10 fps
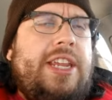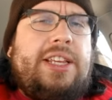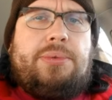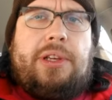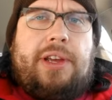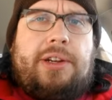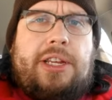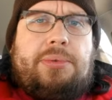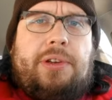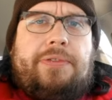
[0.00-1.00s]
and it tastes really
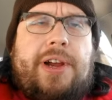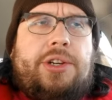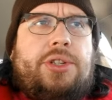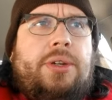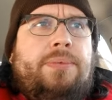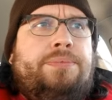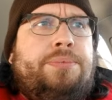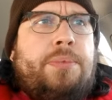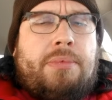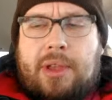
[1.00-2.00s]
it tastes really fresh.
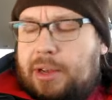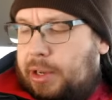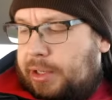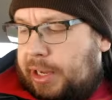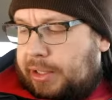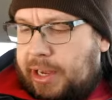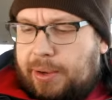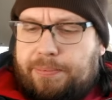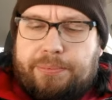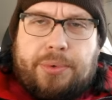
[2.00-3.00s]
It doesn't
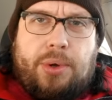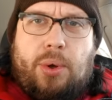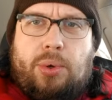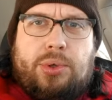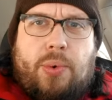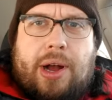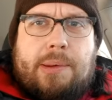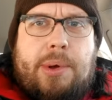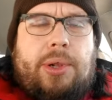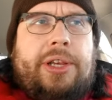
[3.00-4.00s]
taste like old
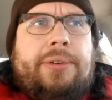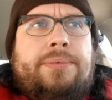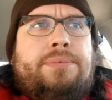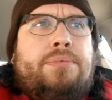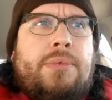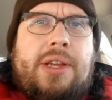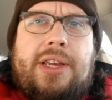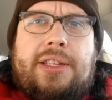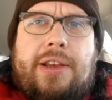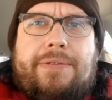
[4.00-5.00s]
guacamole. It
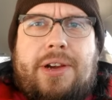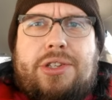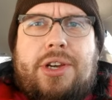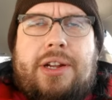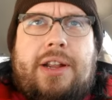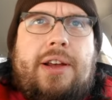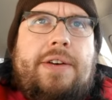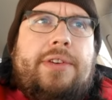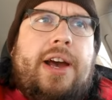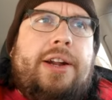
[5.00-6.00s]
tastes like fresh cut
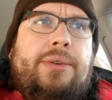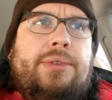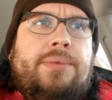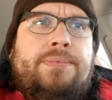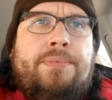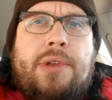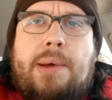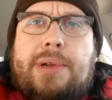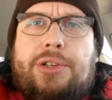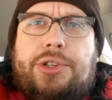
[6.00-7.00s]
avocados.
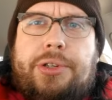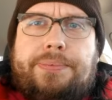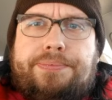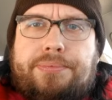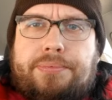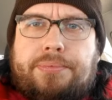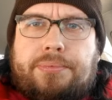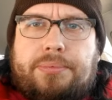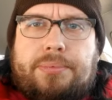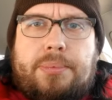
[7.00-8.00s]
I'm not sure
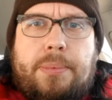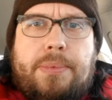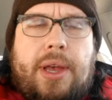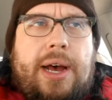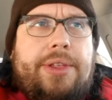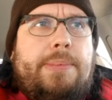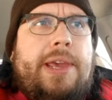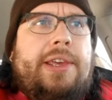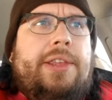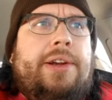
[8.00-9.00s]
how
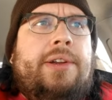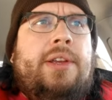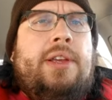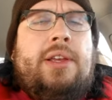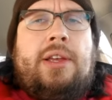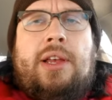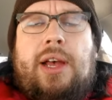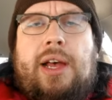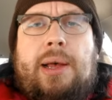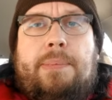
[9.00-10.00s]
they make it there,
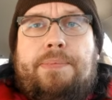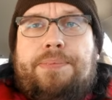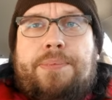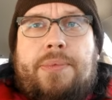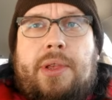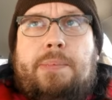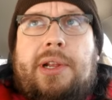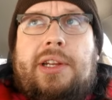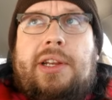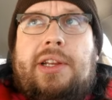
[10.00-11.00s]
uh,
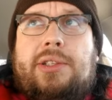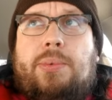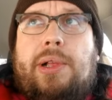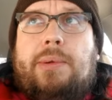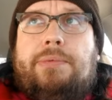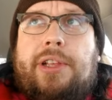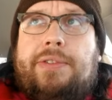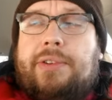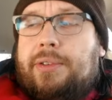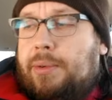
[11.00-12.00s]
but it is a
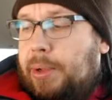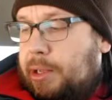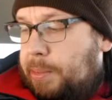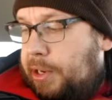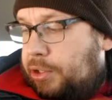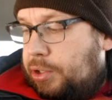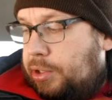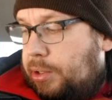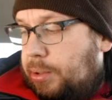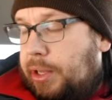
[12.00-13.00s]
welcome flavor, welcome
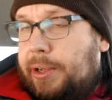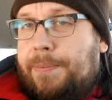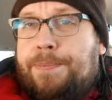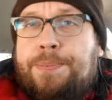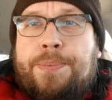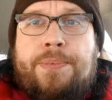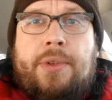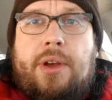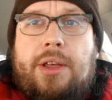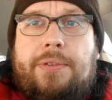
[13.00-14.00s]
addition to the
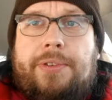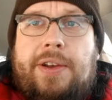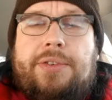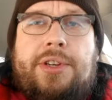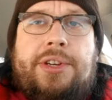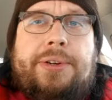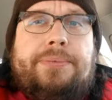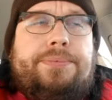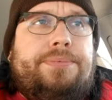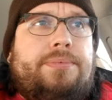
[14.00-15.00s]
other flavors in
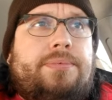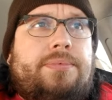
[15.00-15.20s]
here.